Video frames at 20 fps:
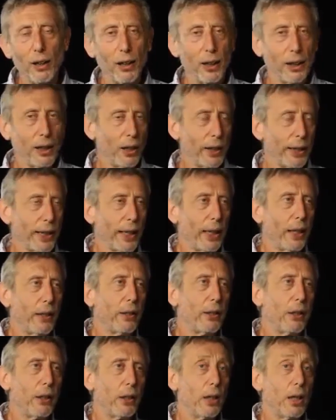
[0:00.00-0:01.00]
And I
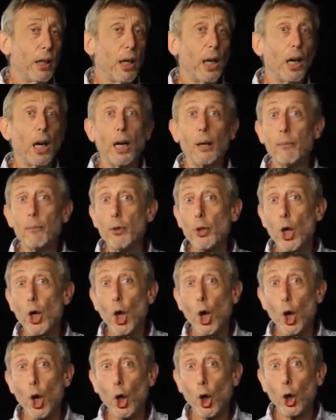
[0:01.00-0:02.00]
go, I'm
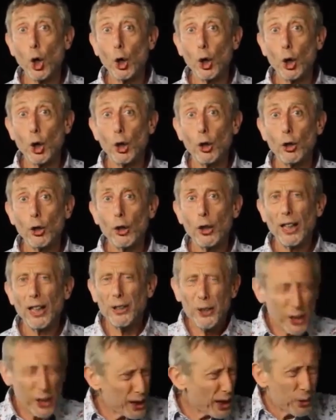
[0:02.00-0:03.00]
not.
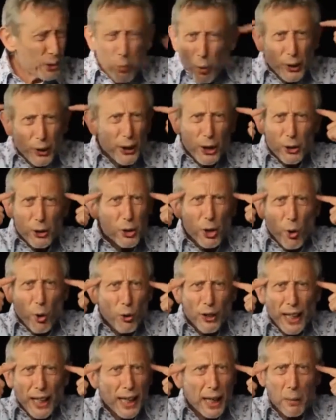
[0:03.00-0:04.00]
And she says, what are you
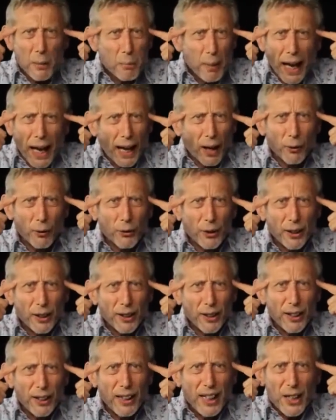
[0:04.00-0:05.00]
talking about?
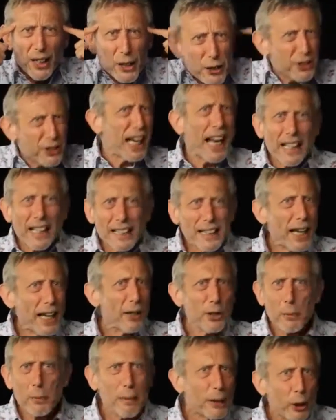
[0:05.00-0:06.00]
You're standing
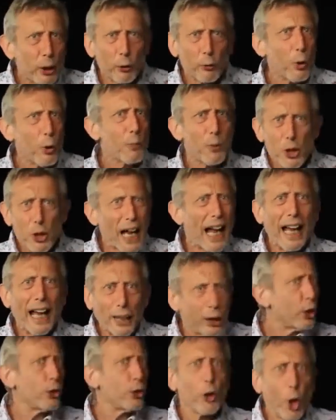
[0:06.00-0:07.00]
there in the middle of the room
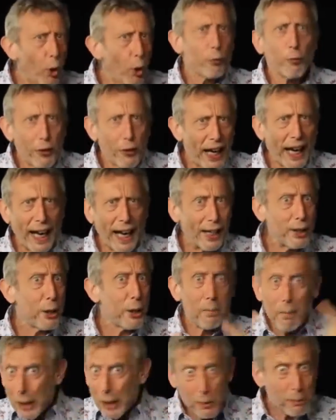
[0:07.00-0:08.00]
saying you're not there.
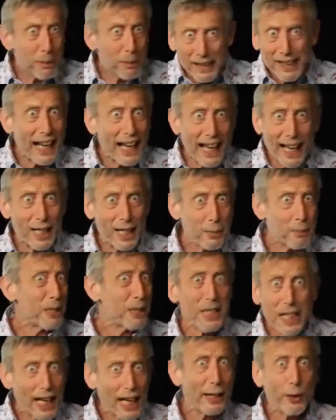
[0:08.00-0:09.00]
You must be there to be
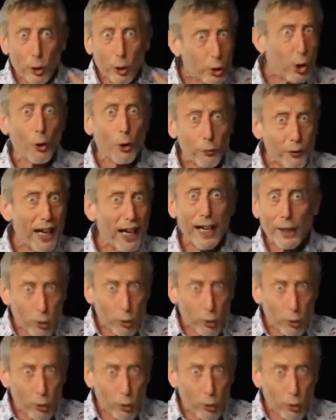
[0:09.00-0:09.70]
saying you're not there.